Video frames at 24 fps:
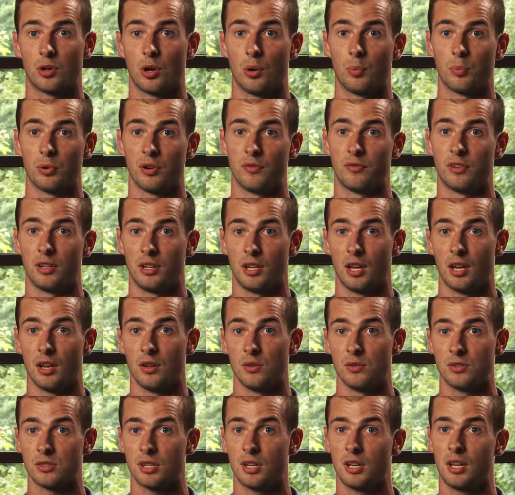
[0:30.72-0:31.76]
corporate
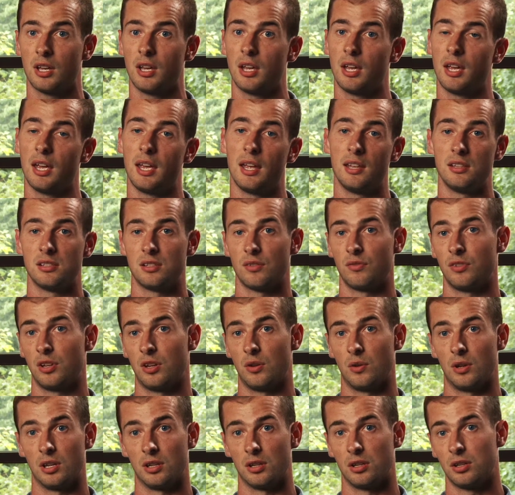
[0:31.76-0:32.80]
videos
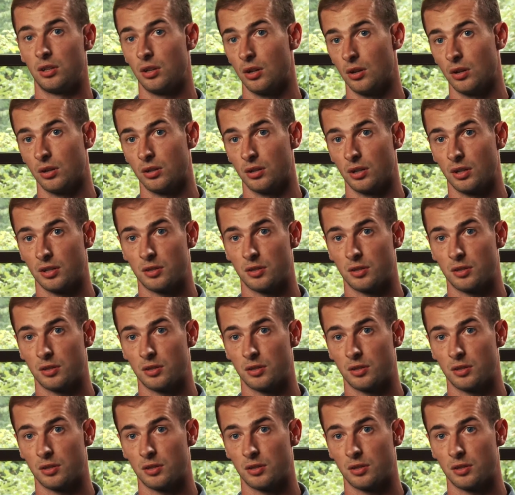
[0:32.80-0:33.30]
interviewing young,